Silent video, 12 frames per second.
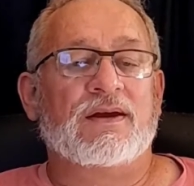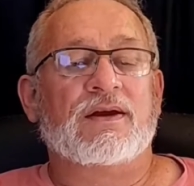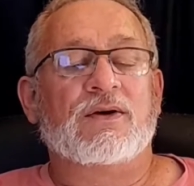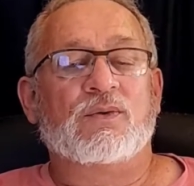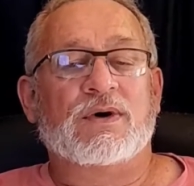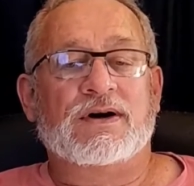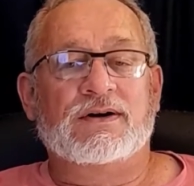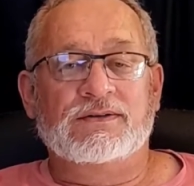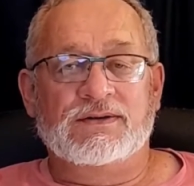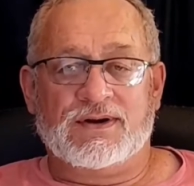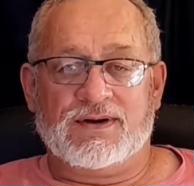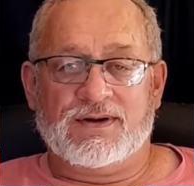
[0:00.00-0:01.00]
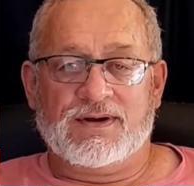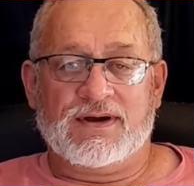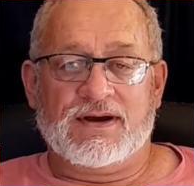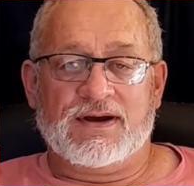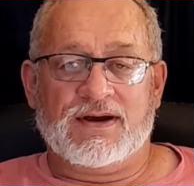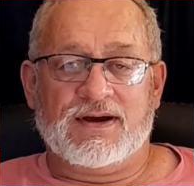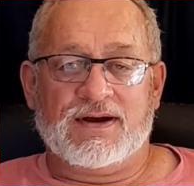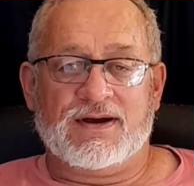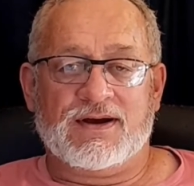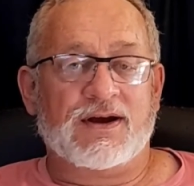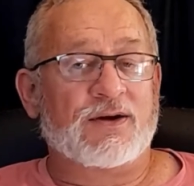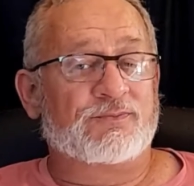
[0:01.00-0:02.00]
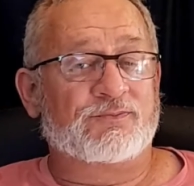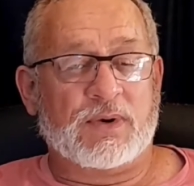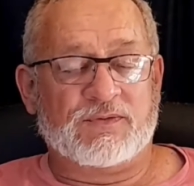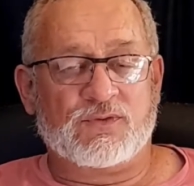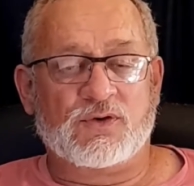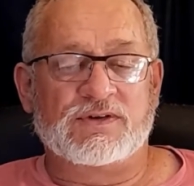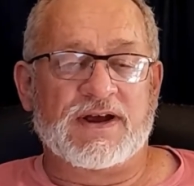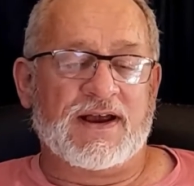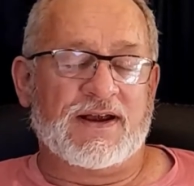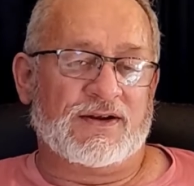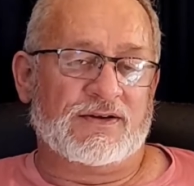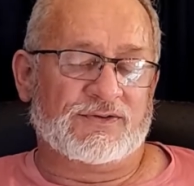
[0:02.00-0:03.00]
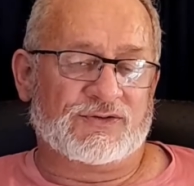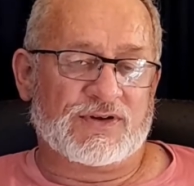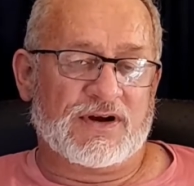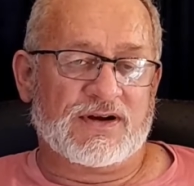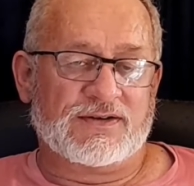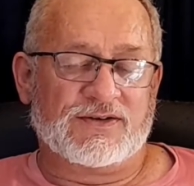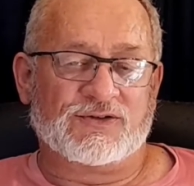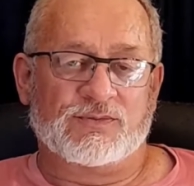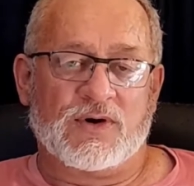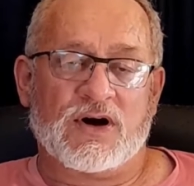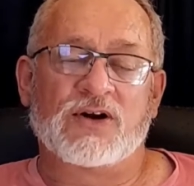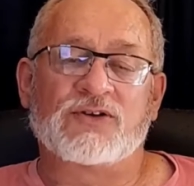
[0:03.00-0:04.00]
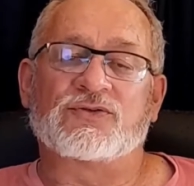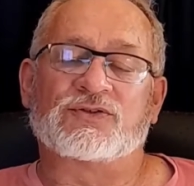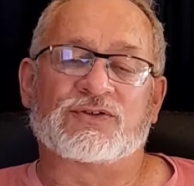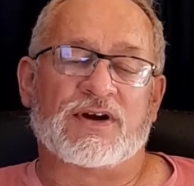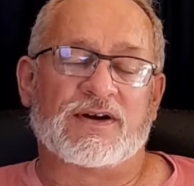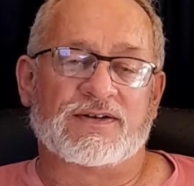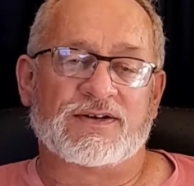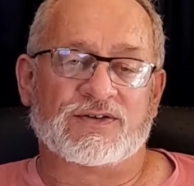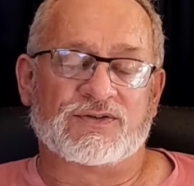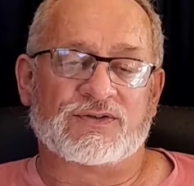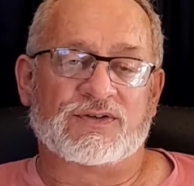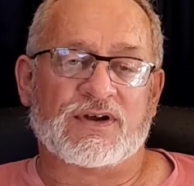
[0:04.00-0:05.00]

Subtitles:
Well, before they started this march or started this